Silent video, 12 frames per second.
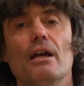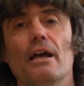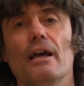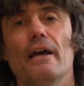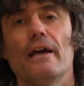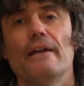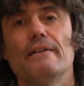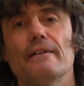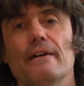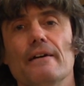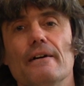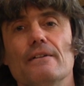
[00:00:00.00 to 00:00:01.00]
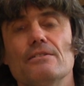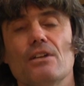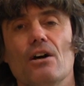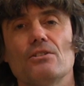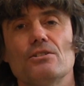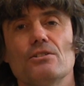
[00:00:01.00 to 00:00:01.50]
and
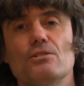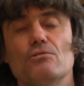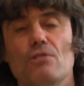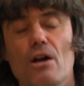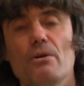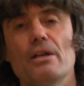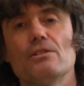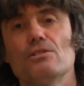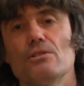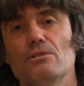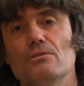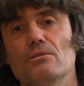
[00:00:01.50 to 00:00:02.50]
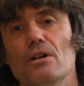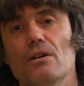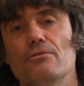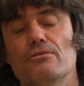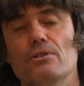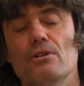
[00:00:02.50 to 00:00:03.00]
start to grow into a
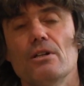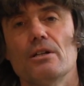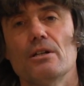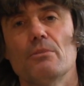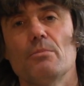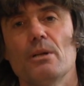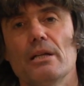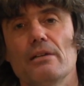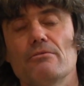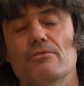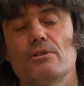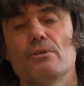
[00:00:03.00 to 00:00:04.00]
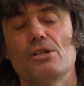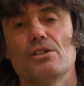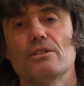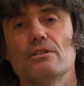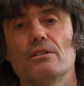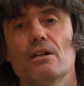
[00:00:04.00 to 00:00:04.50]
full and complete
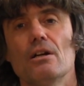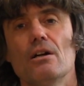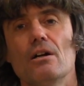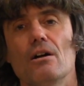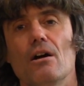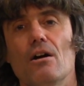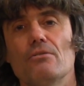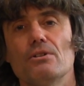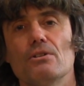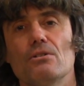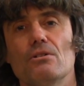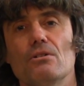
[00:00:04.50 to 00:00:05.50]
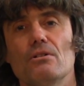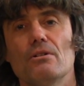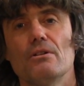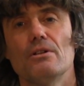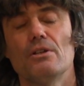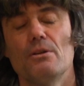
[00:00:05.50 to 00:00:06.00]
fruition of your
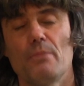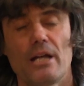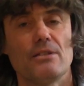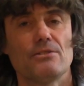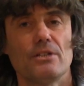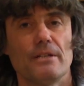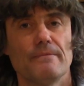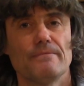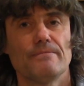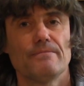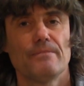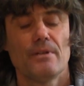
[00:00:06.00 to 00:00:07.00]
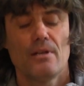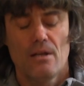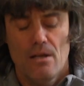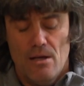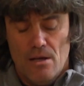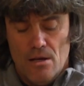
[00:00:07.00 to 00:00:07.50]
humanity.
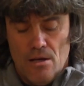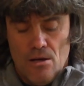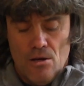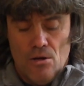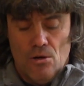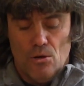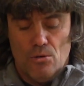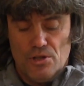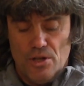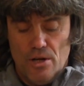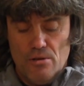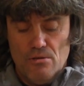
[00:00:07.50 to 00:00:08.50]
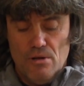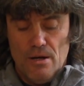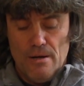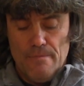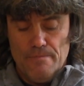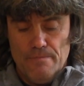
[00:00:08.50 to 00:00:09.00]

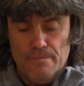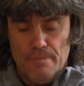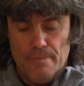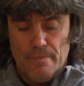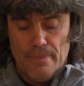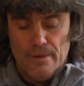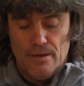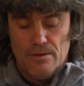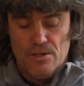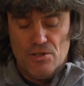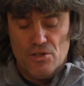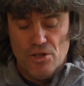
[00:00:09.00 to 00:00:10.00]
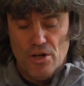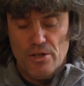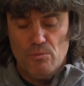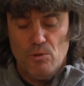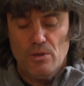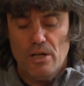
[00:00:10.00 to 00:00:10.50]
Also, this
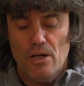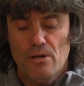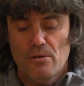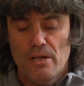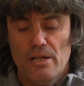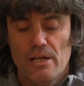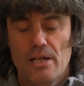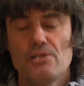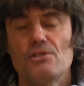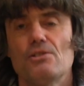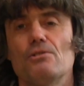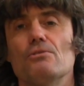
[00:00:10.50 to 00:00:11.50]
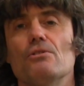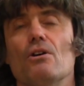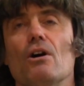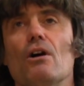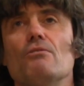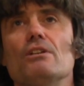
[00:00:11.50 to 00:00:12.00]
journey will go into
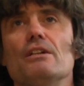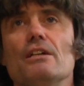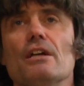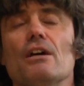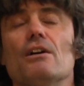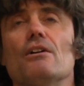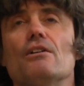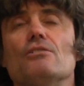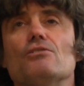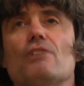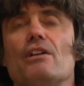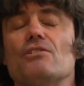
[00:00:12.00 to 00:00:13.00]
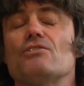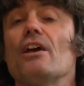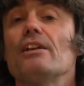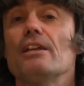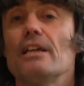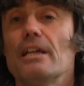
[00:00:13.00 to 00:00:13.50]
not only
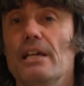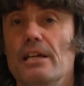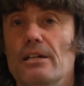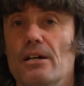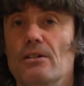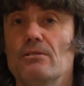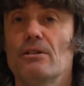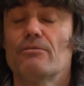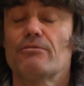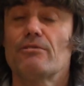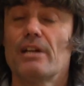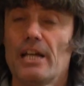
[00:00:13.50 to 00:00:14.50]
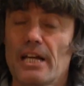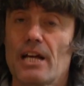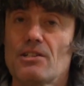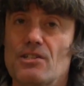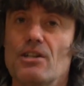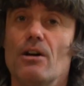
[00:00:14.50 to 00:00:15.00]
transcending ego and freeing
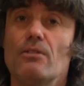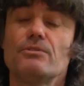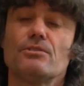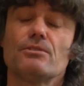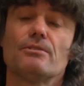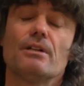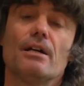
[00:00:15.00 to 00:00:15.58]
ourselves